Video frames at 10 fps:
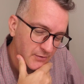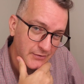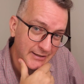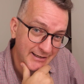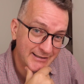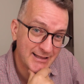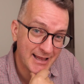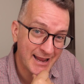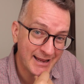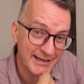who need
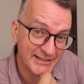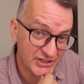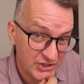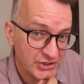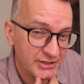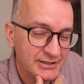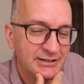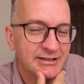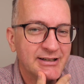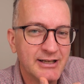their air conditioned,
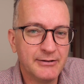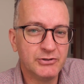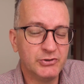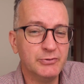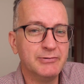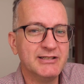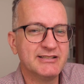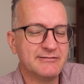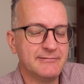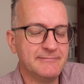do
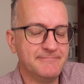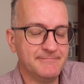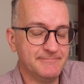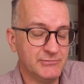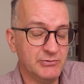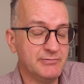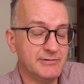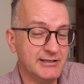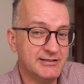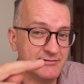please, do
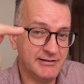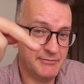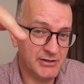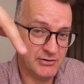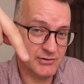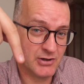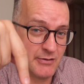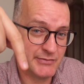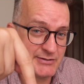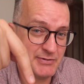please let me know in the
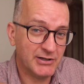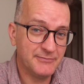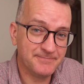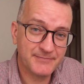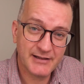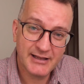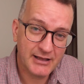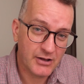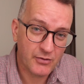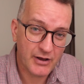comments below.
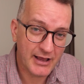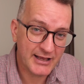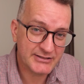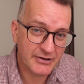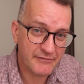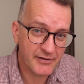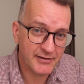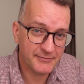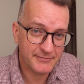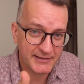As
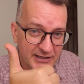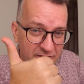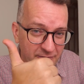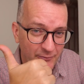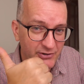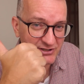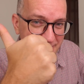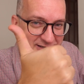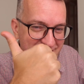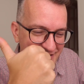ever, thank you for
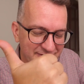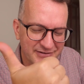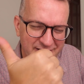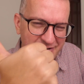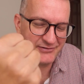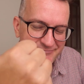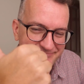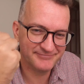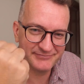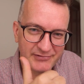watching. Please like the video
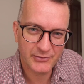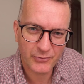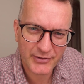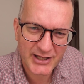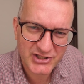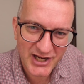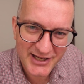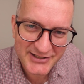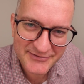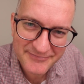and all that
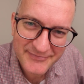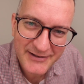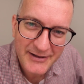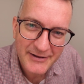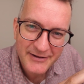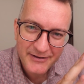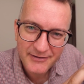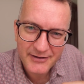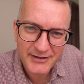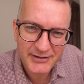jazz.
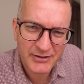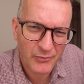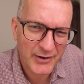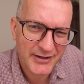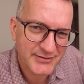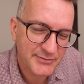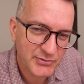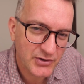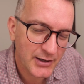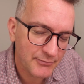And why not
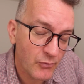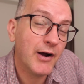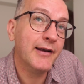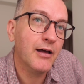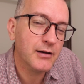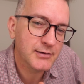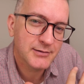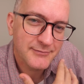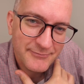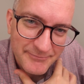subscribe? Why not?
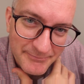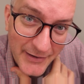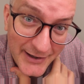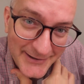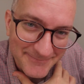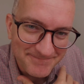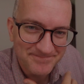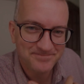Bye.